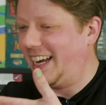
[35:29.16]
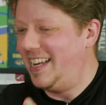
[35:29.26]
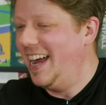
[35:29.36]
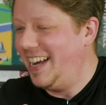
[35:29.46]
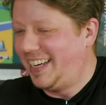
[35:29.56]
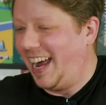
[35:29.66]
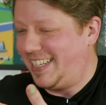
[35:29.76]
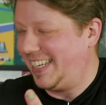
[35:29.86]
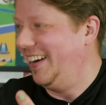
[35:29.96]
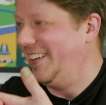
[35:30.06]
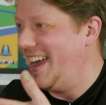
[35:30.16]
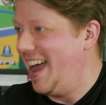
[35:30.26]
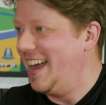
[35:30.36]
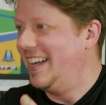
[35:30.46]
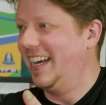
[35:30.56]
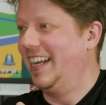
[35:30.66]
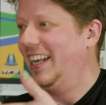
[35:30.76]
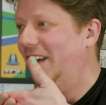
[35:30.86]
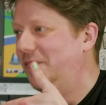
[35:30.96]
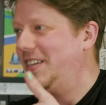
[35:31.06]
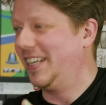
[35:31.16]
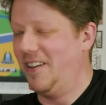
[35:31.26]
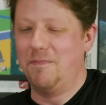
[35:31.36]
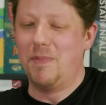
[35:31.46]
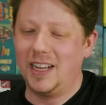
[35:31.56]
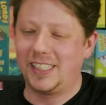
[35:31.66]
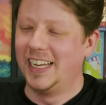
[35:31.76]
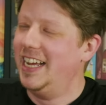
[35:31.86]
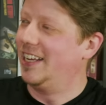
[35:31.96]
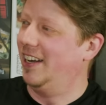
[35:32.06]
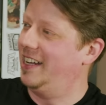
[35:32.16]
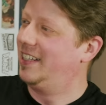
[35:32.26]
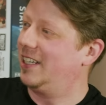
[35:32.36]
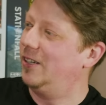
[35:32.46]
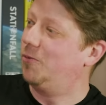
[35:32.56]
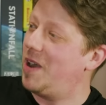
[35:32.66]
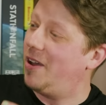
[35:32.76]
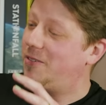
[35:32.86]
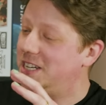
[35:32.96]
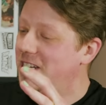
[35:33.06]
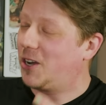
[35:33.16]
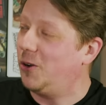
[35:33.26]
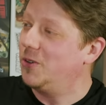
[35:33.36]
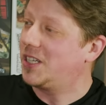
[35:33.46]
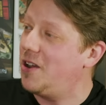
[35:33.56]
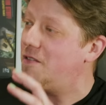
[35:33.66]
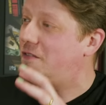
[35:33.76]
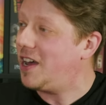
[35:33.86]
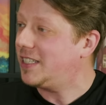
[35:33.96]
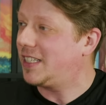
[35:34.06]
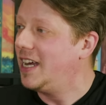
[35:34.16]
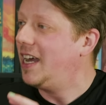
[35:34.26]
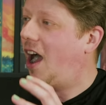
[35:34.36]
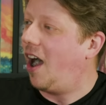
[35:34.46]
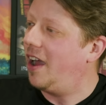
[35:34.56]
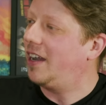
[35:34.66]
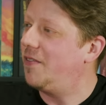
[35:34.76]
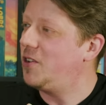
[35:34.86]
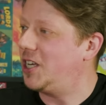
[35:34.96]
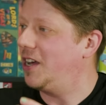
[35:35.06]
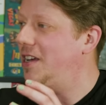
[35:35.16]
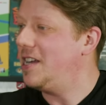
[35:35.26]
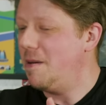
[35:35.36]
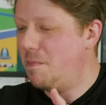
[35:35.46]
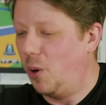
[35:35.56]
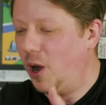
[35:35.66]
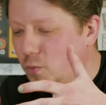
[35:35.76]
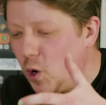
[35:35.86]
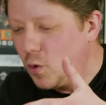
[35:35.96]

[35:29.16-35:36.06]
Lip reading: Kissing on your head and I love you so much. You're little round and you cause no fuss. I love you, turnip boy.